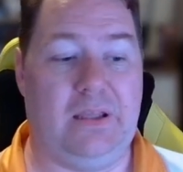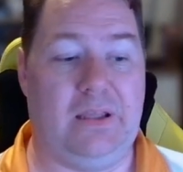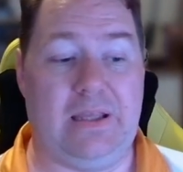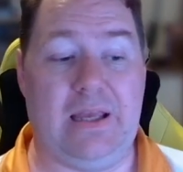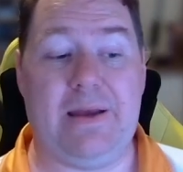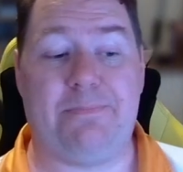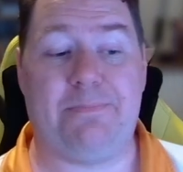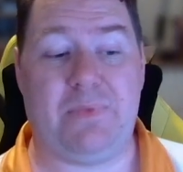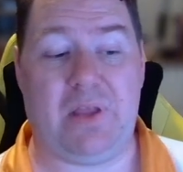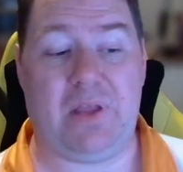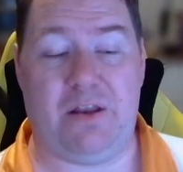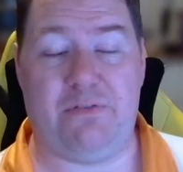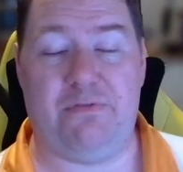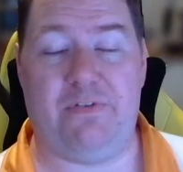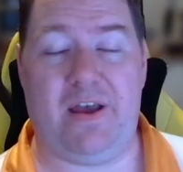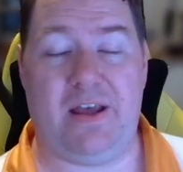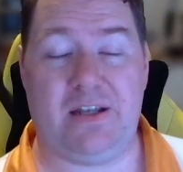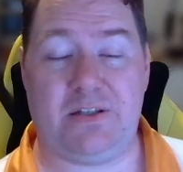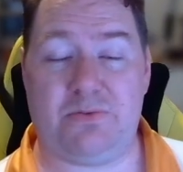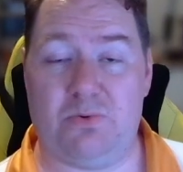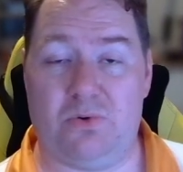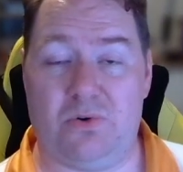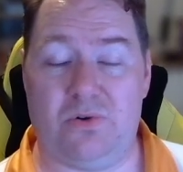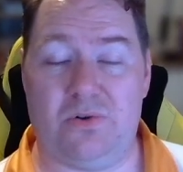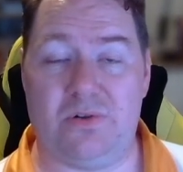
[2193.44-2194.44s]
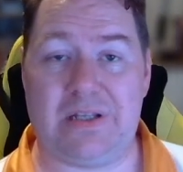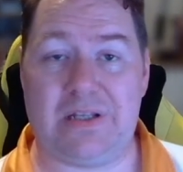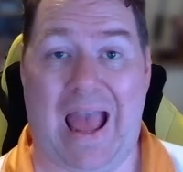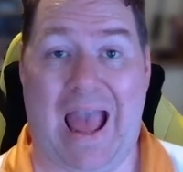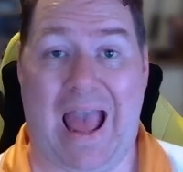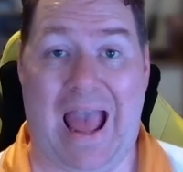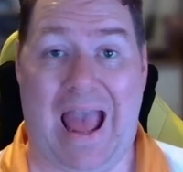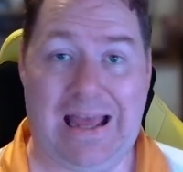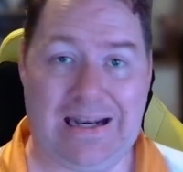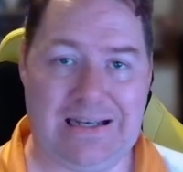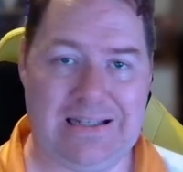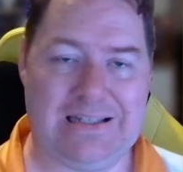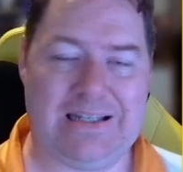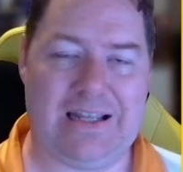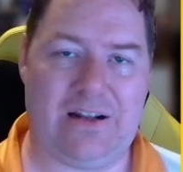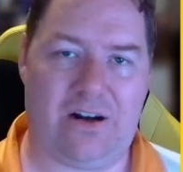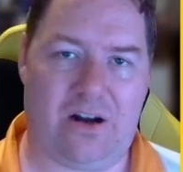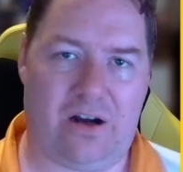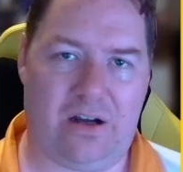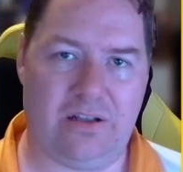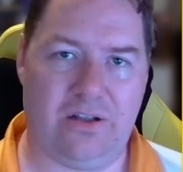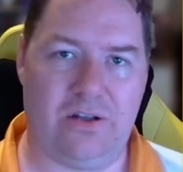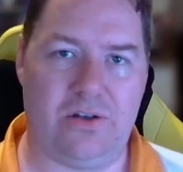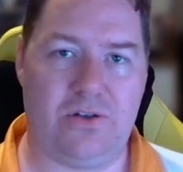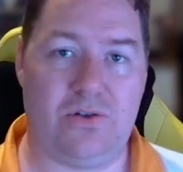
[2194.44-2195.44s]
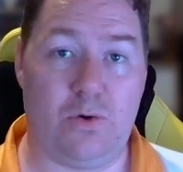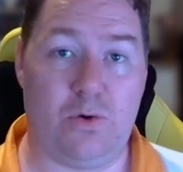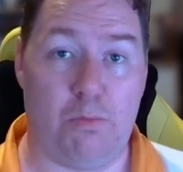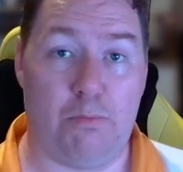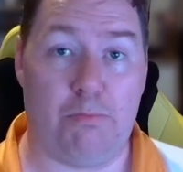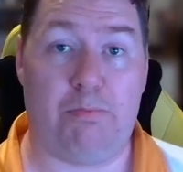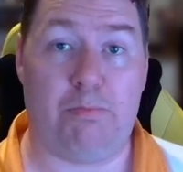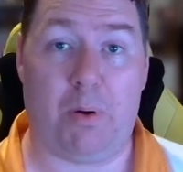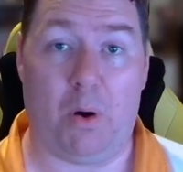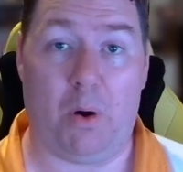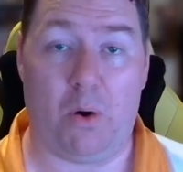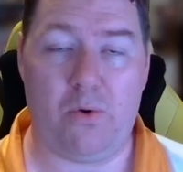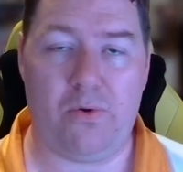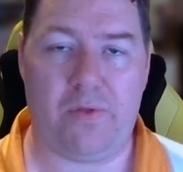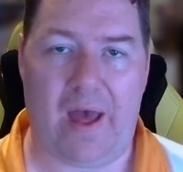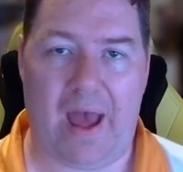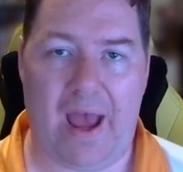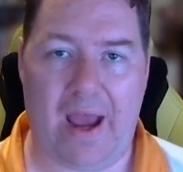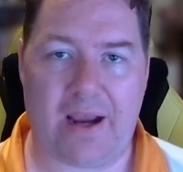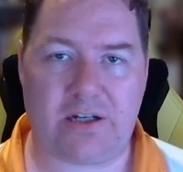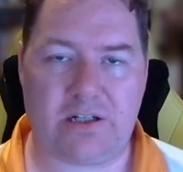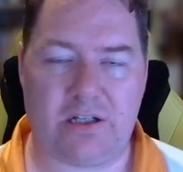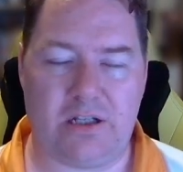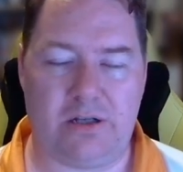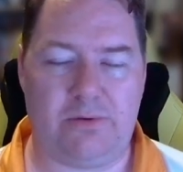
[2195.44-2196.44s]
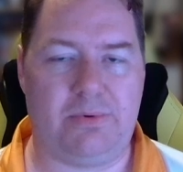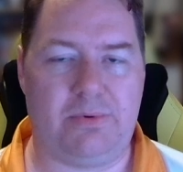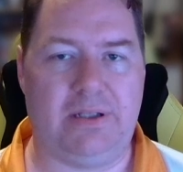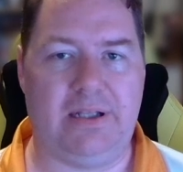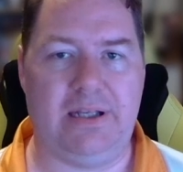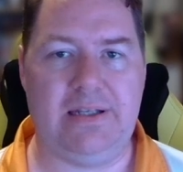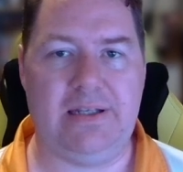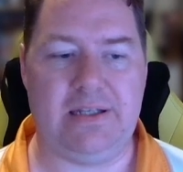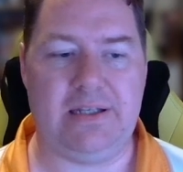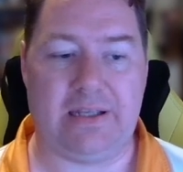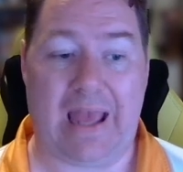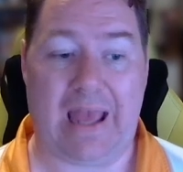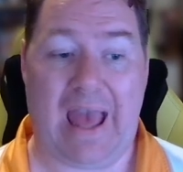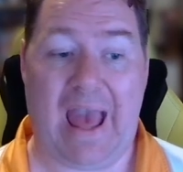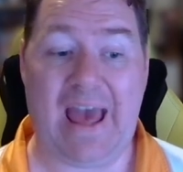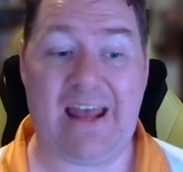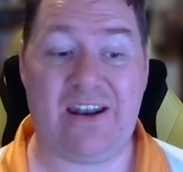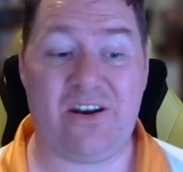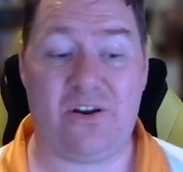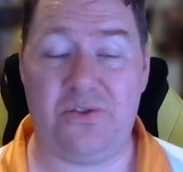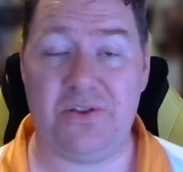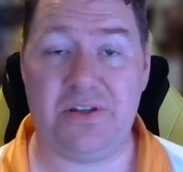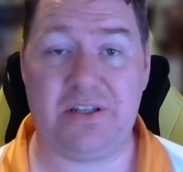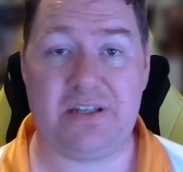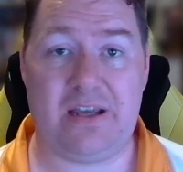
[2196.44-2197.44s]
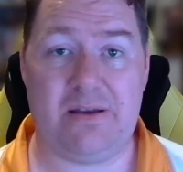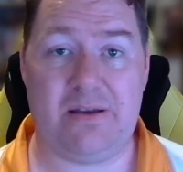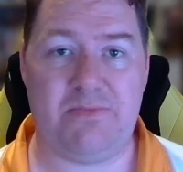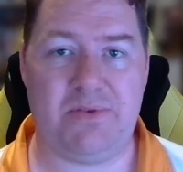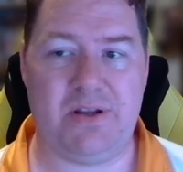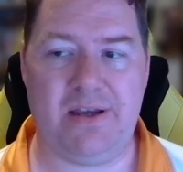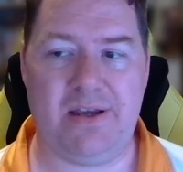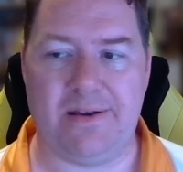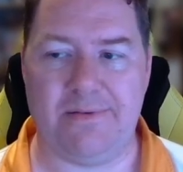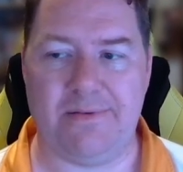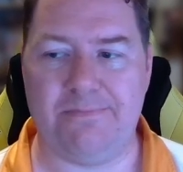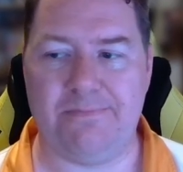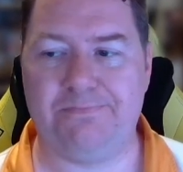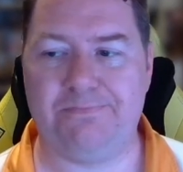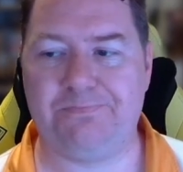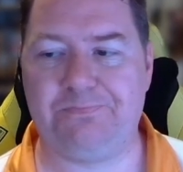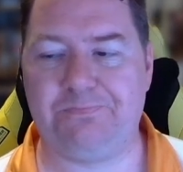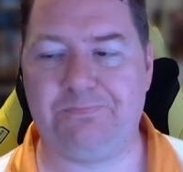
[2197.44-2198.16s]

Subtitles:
Yeah, Advance Wars and Dead Island 2 both actually releasing, and on the same day.